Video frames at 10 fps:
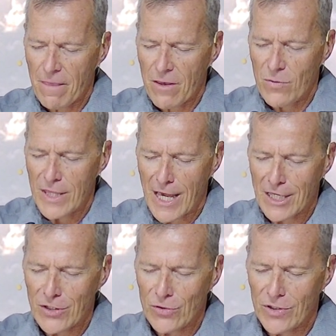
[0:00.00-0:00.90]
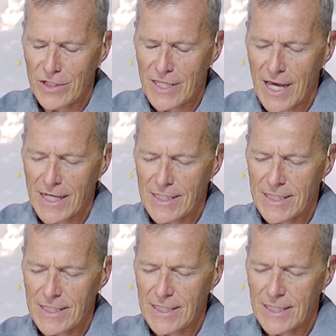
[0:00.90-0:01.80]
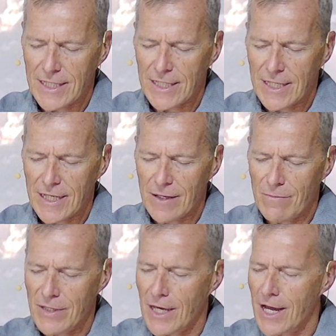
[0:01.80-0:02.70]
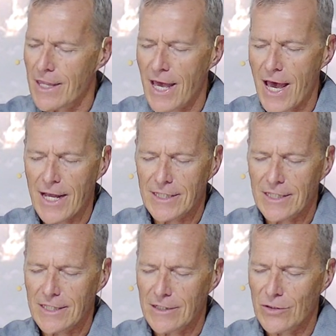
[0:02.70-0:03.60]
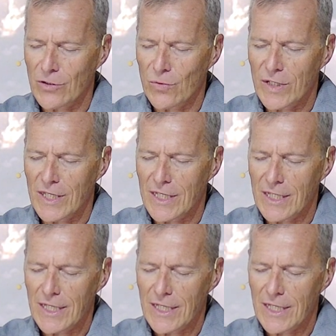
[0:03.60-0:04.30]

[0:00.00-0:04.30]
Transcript: We thank you, Lord, that beyond that, Lord, we